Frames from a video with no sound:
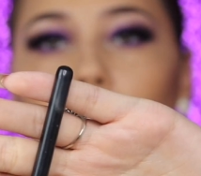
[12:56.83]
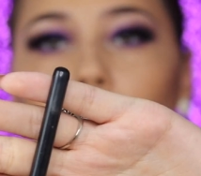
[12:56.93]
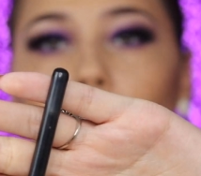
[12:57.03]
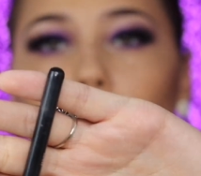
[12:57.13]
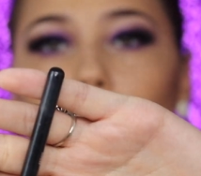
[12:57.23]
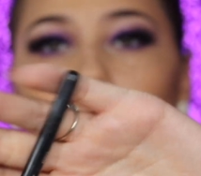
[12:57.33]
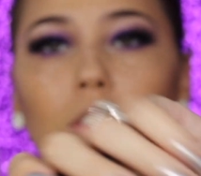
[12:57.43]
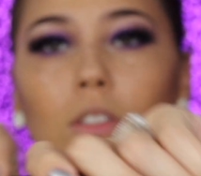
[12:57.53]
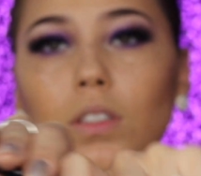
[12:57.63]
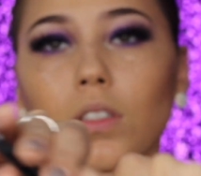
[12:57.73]
I don't know.
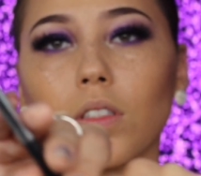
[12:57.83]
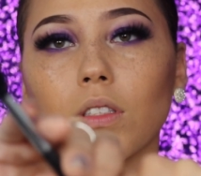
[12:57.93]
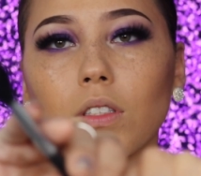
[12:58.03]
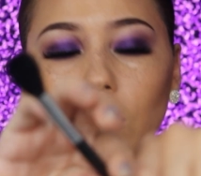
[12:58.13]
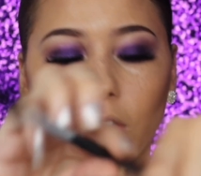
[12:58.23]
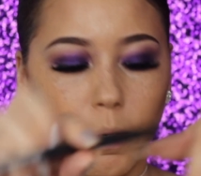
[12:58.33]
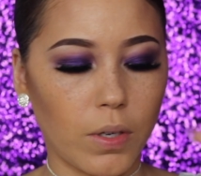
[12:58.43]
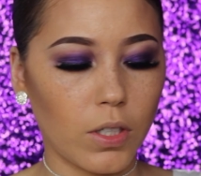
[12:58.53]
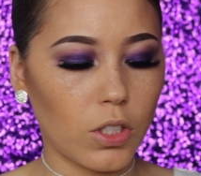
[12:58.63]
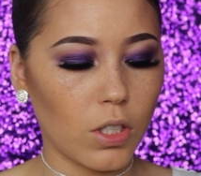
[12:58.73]
It's a great
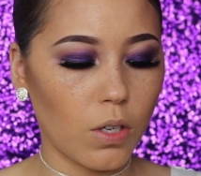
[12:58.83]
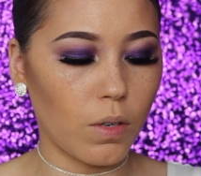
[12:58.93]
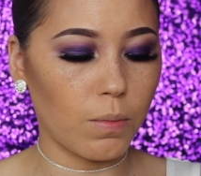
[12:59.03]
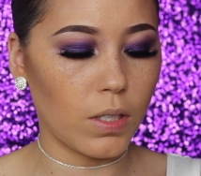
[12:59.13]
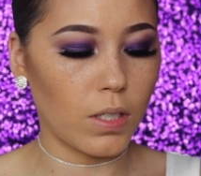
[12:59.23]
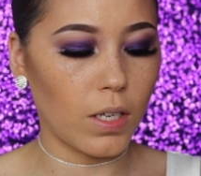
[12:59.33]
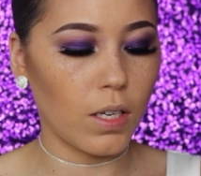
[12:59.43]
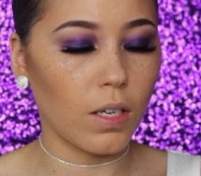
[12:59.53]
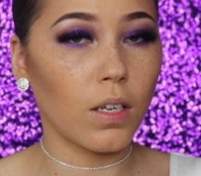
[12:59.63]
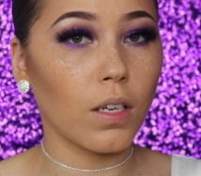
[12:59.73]
brush. So I'm going to take
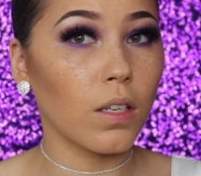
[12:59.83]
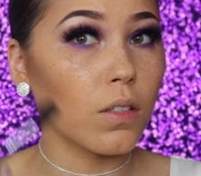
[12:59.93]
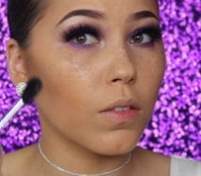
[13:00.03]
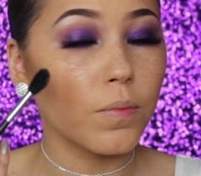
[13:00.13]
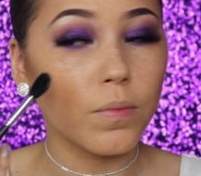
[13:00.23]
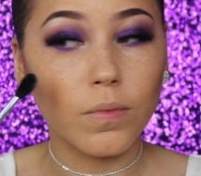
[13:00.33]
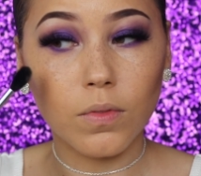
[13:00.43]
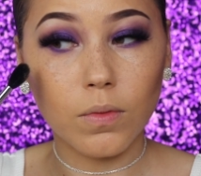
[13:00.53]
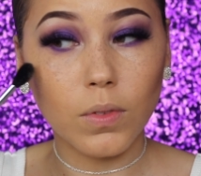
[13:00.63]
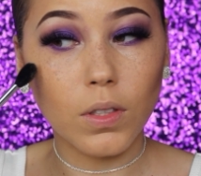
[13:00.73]
it and,
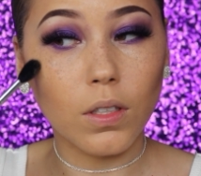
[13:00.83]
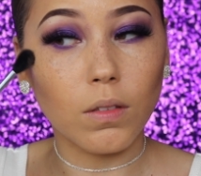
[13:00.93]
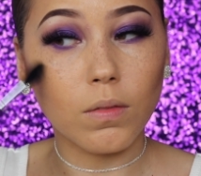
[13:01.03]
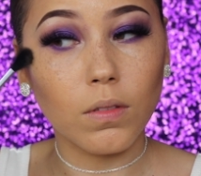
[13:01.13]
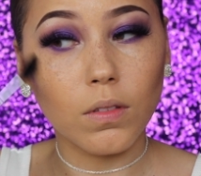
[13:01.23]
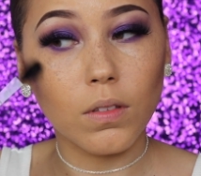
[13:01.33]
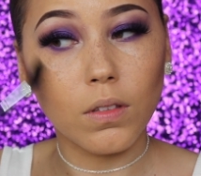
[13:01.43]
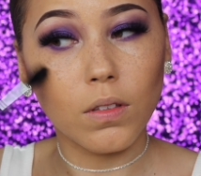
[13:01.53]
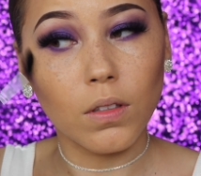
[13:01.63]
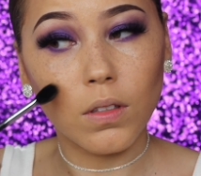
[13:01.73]
you know,
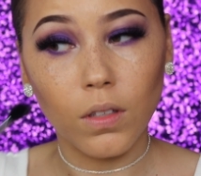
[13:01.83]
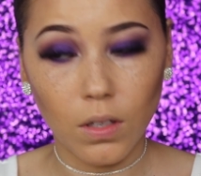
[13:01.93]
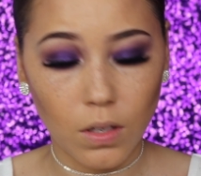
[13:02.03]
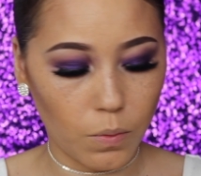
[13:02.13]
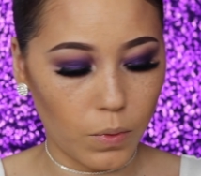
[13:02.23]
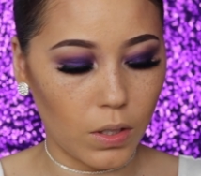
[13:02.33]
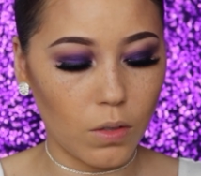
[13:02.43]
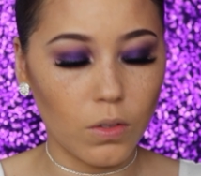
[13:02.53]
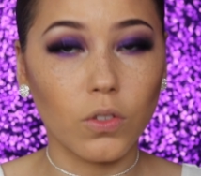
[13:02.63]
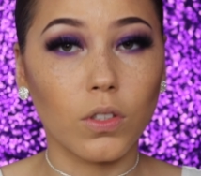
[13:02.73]
we
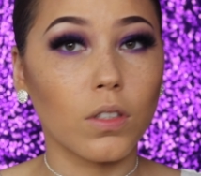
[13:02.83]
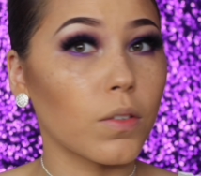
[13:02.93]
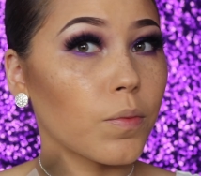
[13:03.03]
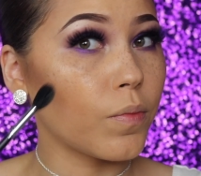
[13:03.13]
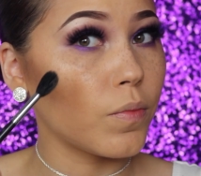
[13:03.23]
know the drill.